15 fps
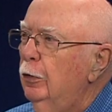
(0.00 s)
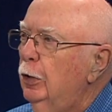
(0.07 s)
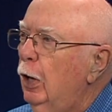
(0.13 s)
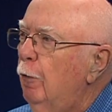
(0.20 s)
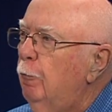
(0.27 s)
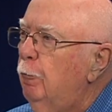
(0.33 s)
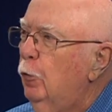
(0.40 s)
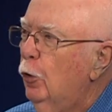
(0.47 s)
one?
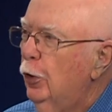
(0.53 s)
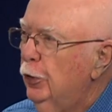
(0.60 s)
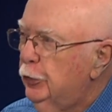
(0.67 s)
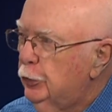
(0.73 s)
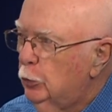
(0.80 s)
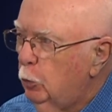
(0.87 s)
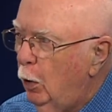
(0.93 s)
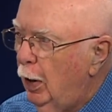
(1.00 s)
The
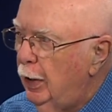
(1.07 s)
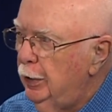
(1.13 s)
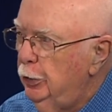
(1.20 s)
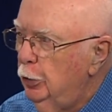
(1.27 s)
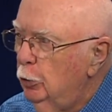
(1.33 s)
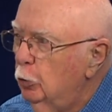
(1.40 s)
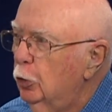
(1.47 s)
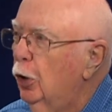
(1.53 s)
first
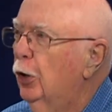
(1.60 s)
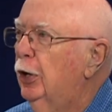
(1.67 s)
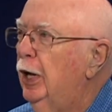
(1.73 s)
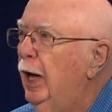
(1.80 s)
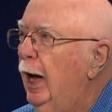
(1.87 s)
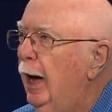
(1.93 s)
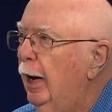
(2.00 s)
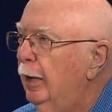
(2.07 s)
one you
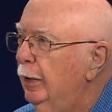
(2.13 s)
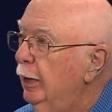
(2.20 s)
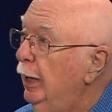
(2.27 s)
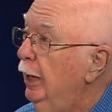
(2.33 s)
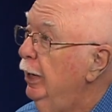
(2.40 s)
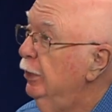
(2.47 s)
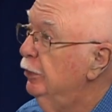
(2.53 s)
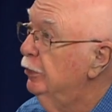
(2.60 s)
look at
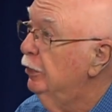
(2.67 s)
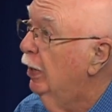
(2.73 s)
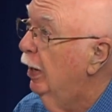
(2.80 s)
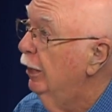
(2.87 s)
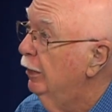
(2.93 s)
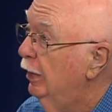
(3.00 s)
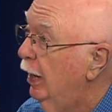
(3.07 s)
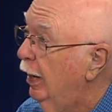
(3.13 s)
yes.
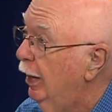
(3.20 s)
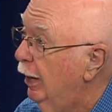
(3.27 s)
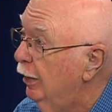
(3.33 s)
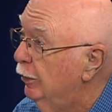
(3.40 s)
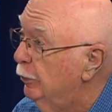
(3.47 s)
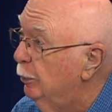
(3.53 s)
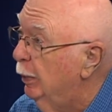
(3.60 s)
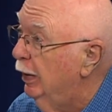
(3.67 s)
is the
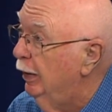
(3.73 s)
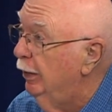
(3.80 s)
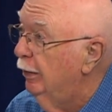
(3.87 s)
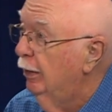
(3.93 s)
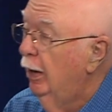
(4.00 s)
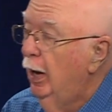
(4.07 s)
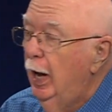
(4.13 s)
husband.